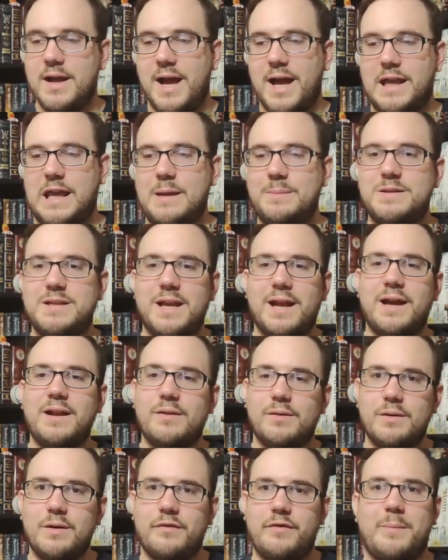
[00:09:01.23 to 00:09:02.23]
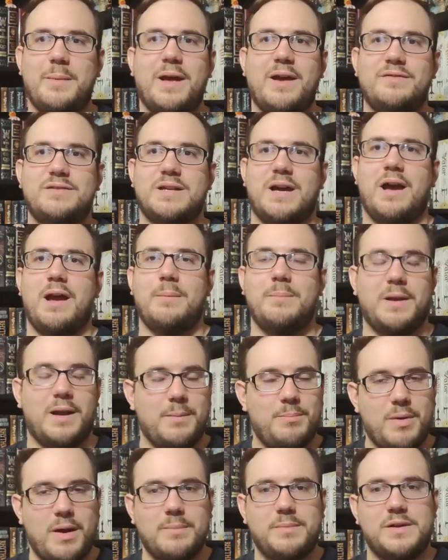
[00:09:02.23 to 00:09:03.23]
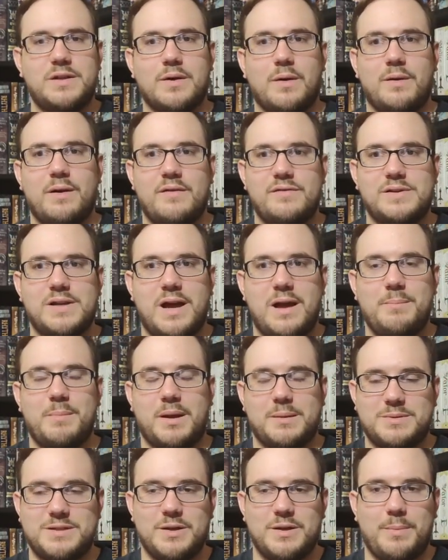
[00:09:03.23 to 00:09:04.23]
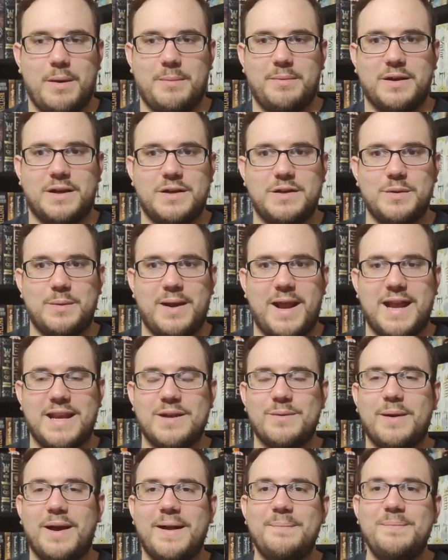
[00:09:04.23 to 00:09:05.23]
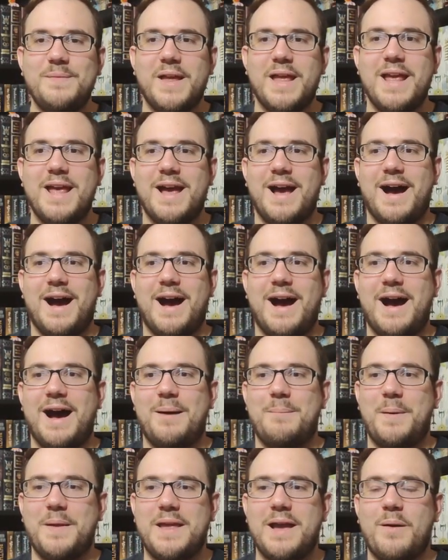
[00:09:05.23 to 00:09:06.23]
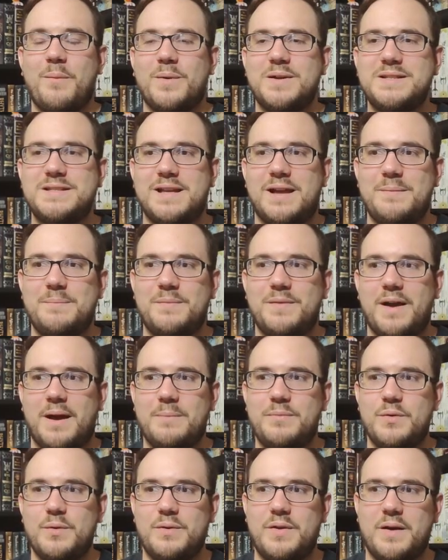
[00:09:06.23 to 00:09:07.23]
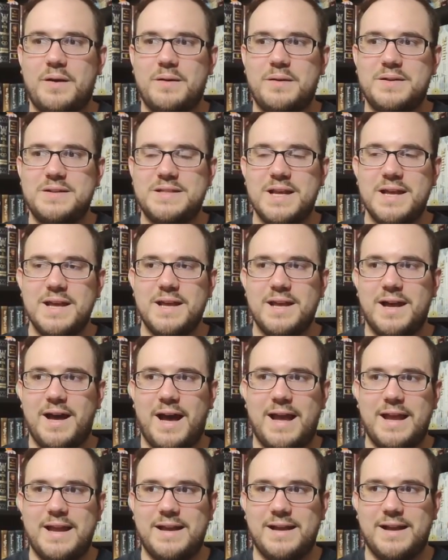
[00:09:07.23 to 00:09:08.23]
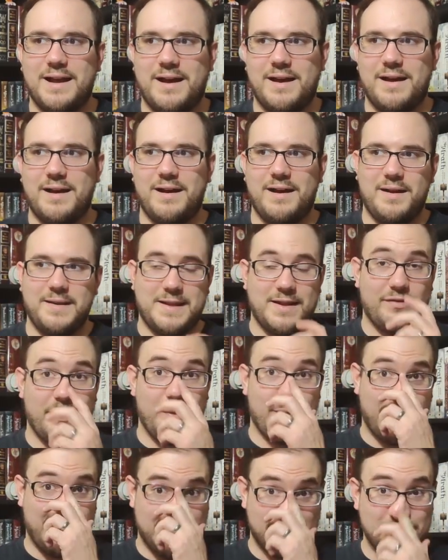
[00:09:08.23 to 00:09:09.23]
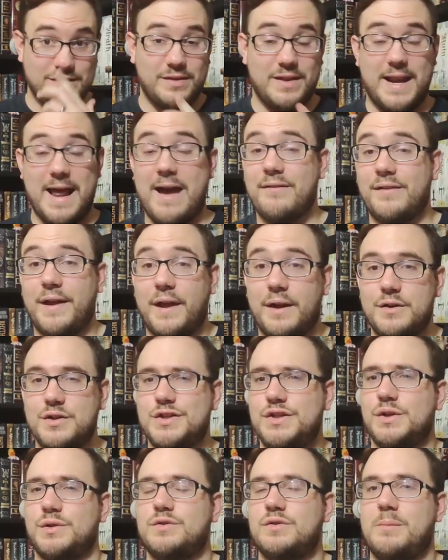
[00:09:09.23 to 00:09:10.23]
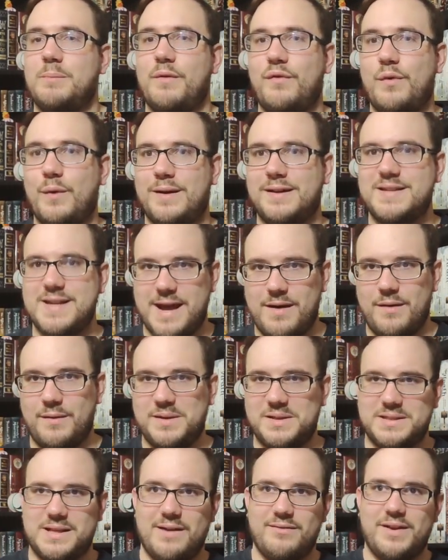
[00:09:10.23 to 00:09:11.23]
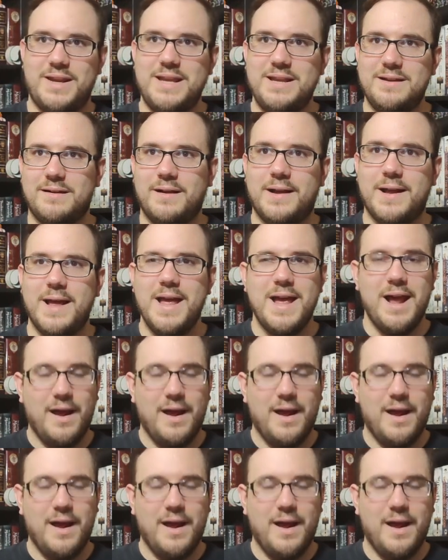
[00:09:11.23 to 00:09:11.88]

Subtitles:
I keep saying I don't know if I'm going to have time, and I probably don't have time, but I'm still probably going to do it anyway. But yeah, once I'm through those, I definitely want to get to The Navigator's Children before it's out, because I have an E-Arc.